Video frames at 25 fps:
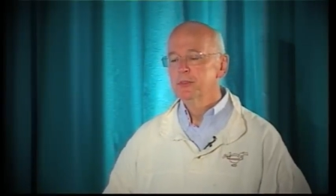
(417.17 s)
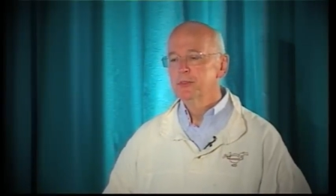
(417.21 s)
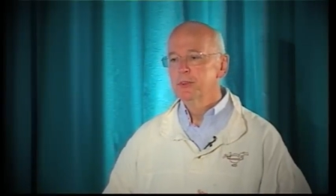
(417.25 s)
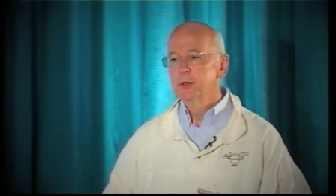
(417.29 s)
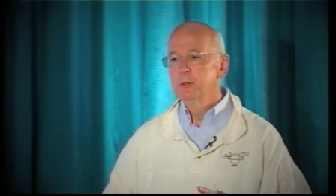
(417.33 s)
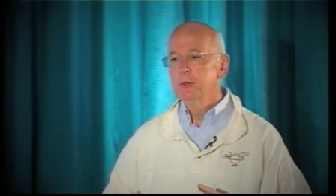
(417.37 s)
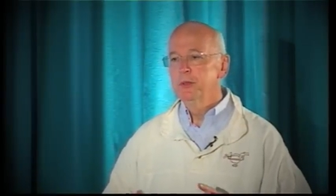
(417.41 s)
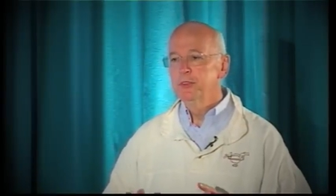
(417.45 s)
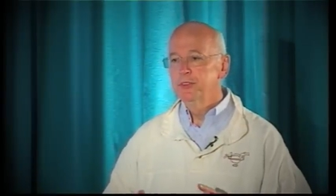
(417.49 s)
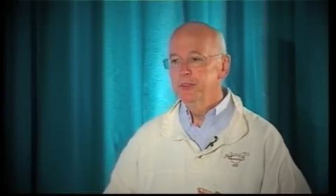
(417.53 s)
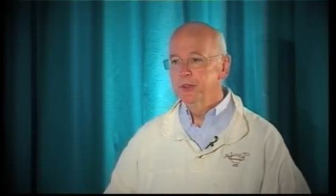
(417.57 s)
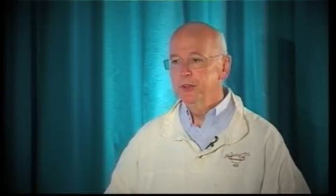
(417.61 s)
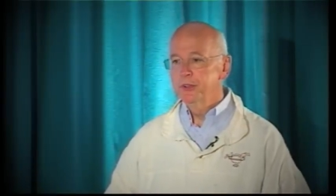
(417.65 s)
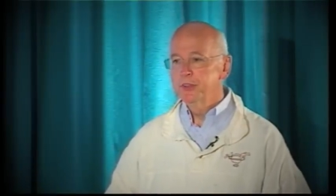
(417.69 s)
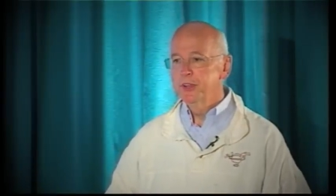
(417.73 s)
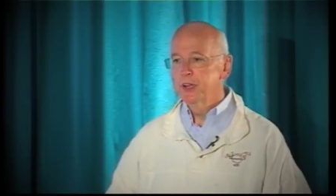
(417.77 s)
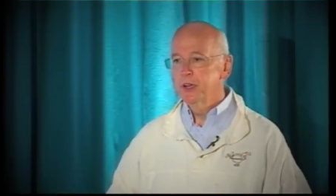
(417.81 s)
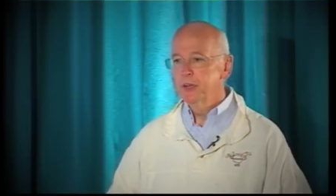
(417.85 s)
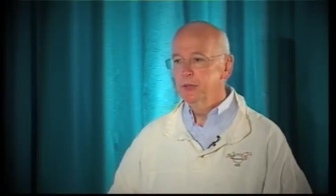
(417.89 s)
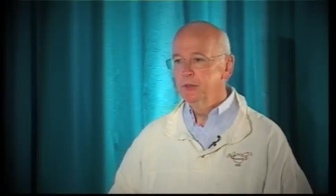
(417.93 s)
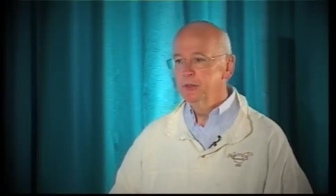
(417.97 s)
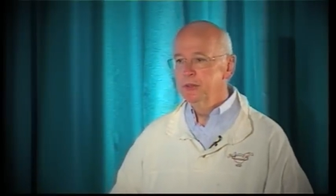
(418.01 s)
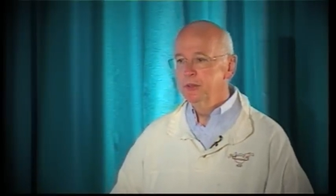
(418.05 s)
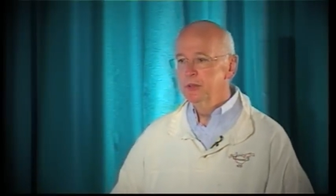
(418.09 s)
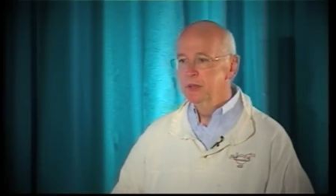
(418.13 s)
So we sit
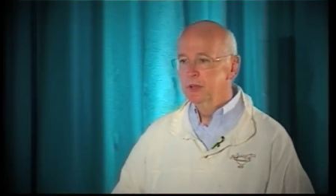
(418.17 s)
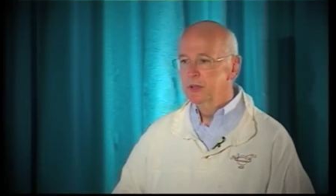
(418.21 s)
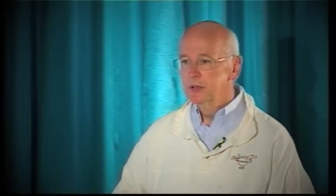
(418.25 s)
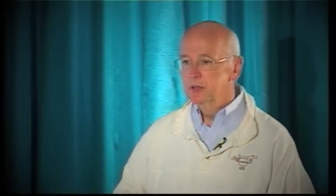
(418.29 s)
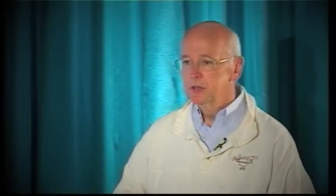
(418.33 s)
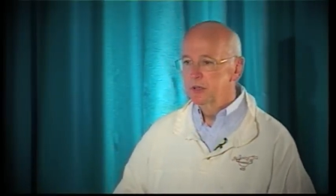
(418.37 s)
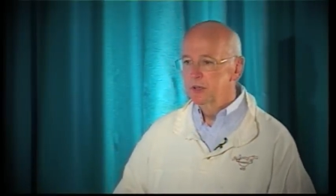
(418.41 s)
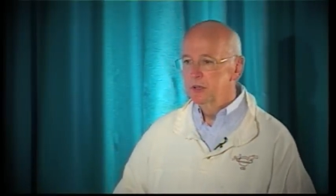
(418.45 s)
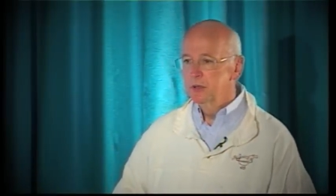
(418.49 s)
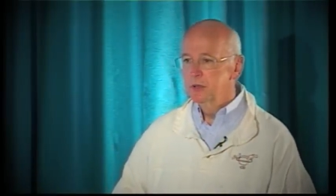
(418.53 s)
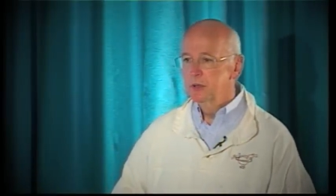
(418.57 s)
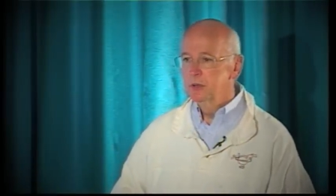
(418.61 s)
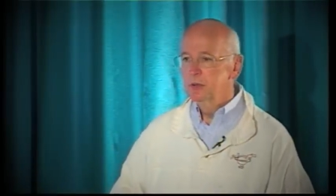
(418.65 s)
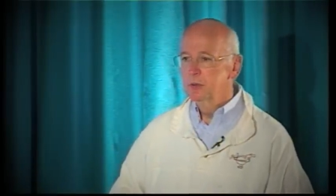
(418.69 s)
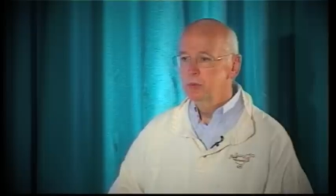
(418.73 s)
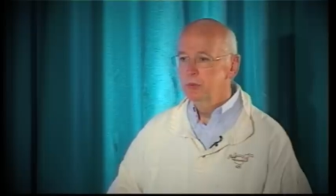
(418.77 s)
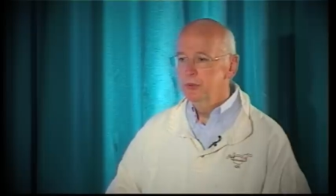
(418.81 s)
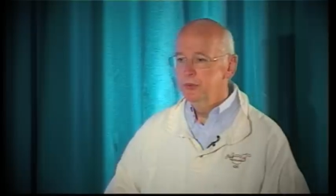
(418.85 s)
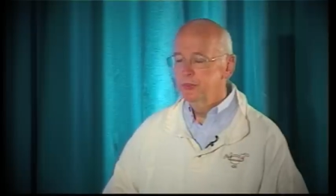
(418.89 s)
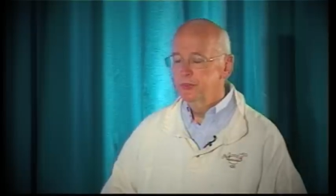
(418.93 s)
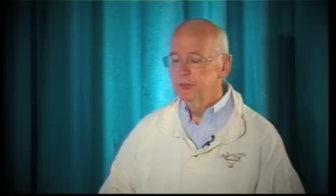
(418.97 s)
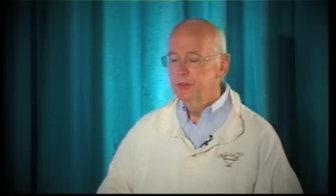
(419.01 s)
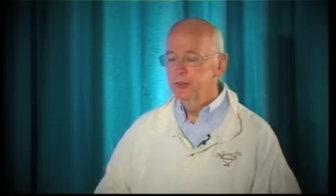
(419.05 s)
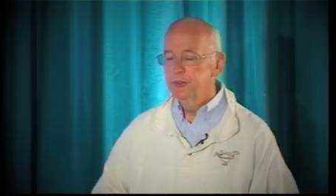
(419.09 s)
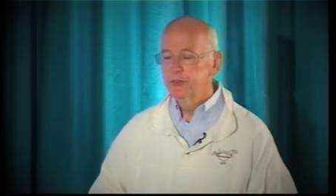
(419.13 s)
down,
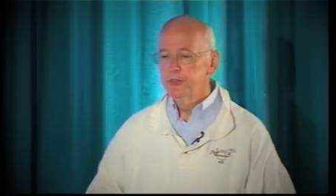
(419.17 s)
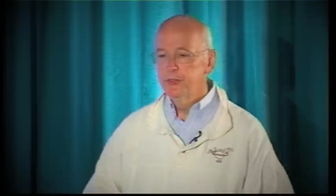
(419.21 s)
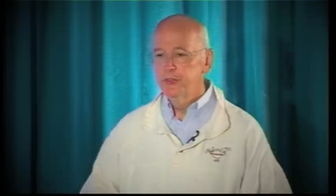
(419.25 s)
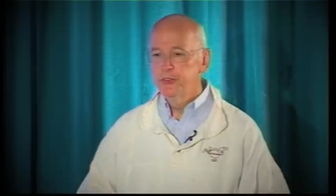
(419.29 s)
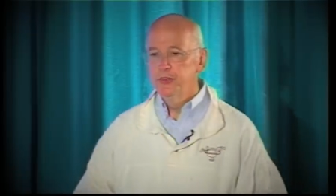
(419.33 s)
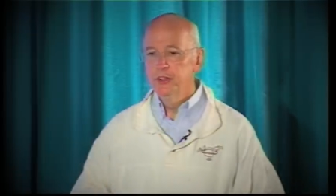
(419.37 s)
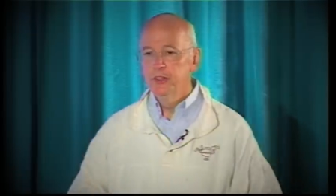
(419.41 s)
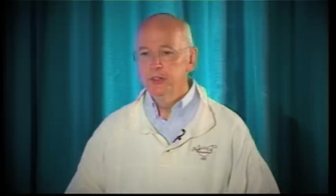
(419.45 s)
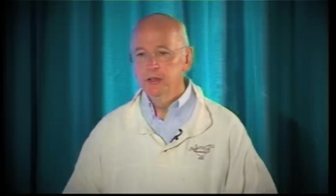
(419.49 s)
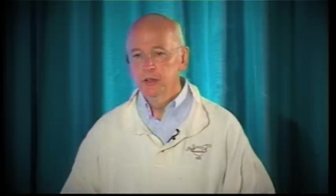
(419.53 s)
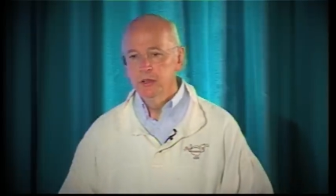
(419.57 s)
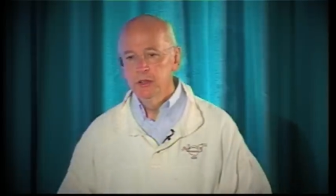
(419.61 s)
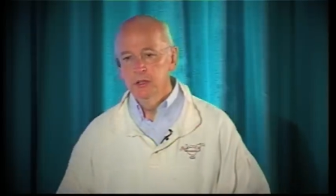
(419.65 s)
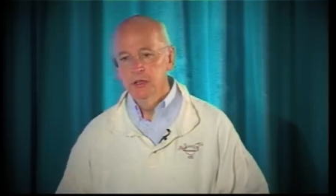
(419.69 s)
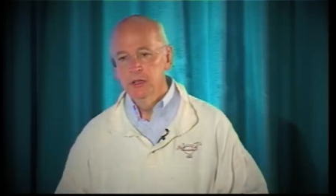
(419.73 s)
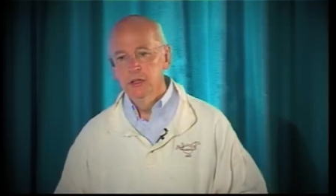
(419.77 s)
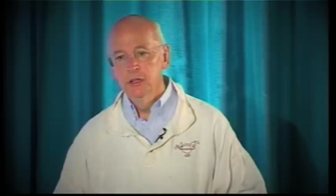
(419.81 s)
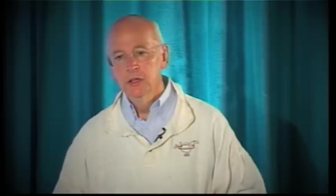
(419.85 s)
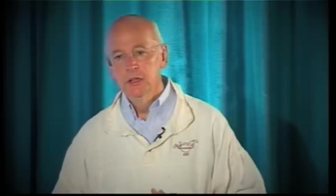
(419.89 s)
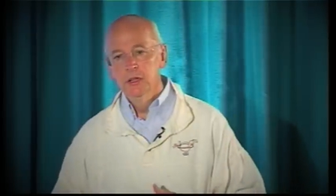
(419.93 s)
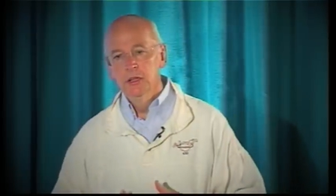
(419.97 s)
we sit still.